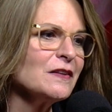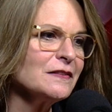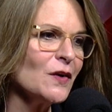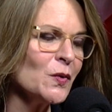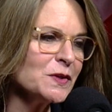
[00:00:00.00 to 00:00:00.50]

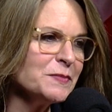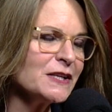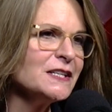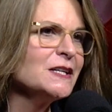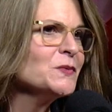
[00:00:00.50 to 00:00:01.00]
old
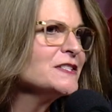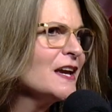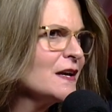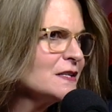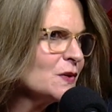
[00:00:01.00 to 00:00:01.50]
building was
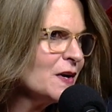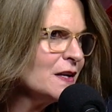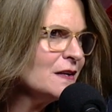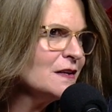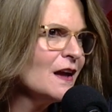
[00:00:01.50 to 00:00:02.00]

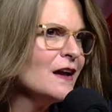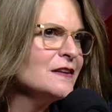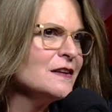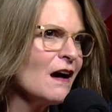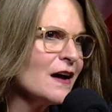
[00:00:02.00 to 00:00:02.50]
antiquated
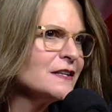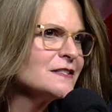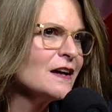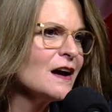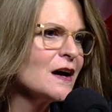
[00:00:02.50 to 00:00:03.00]
and not
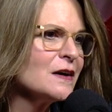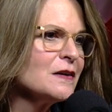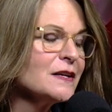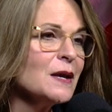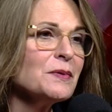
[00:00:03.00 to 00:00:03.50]

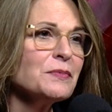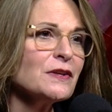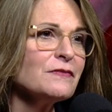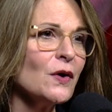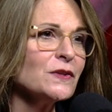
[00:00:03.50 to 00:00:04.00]
capable
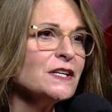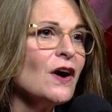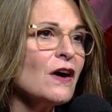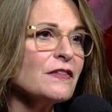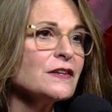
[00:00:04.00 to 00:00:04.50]
of holding
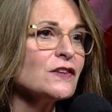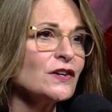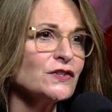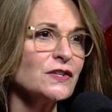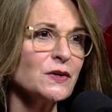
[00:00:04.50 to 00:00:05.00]
all the
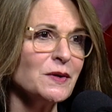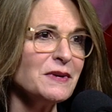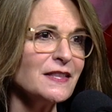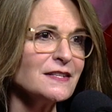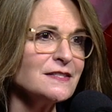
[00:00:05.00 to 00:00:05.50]
larger equipment
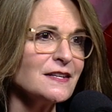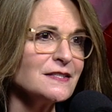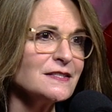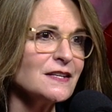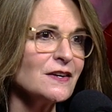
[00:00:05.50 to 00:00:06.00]
that's
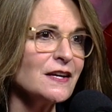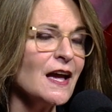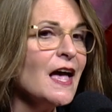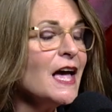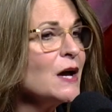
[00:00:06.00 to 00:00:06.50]
necessary.
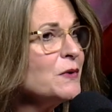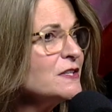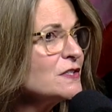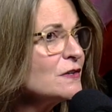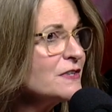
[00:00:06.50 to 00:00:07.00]
And we
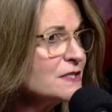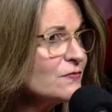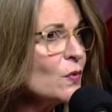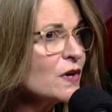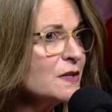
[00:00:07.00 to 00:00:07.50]
service
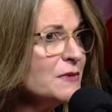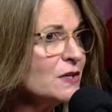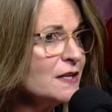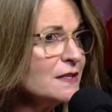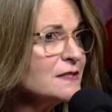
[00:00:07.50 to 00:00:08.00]
4
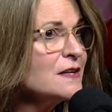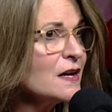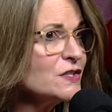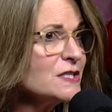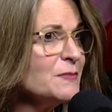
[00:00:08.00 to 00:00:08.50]
communities, not
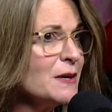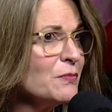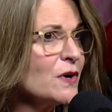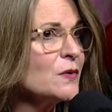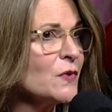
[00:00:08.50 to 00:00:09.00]
just
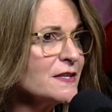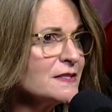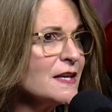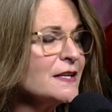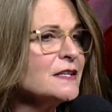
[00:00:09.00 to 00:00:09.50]
Bayport, West
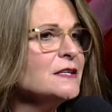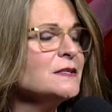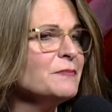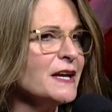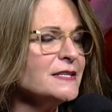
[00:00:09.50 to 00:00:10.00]
Lakeland,
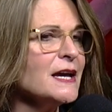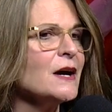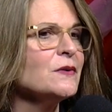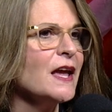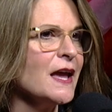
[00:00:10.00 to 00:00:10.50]

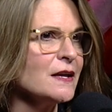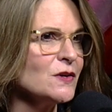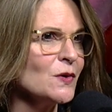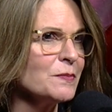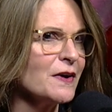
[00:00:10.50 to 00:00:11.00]
Baytown, and
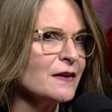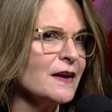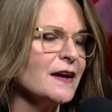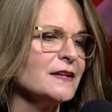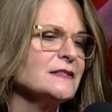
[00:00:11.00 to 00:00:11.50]
Oak Park
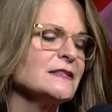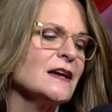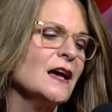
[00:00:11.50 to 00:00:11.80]
Heights.